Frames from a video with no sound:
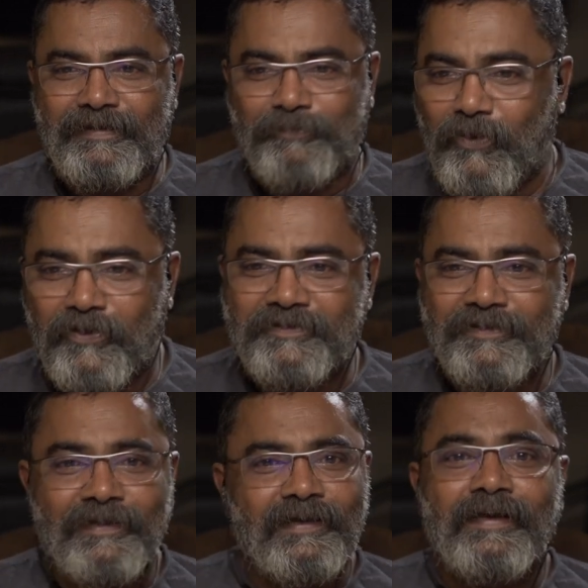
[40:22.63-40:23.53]
boys,
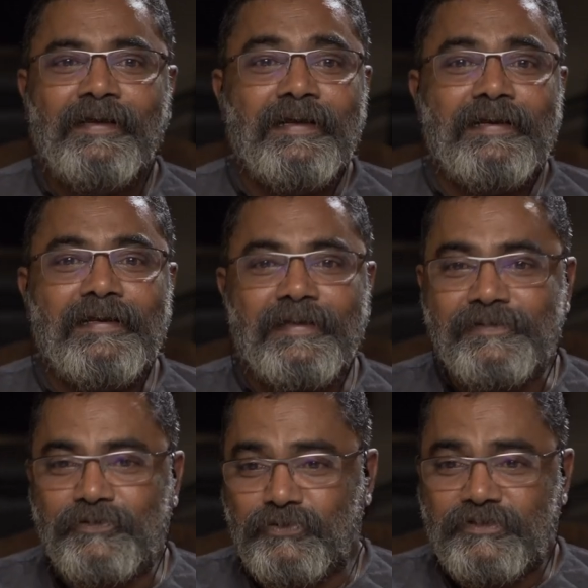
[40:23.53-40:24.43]

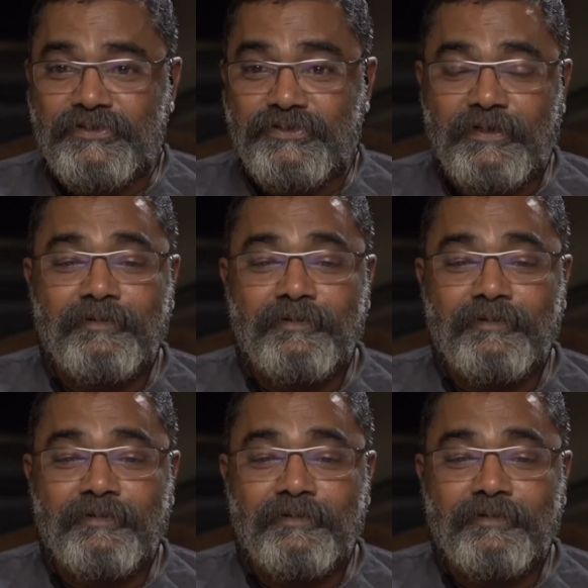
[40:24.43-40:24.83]
let's do this.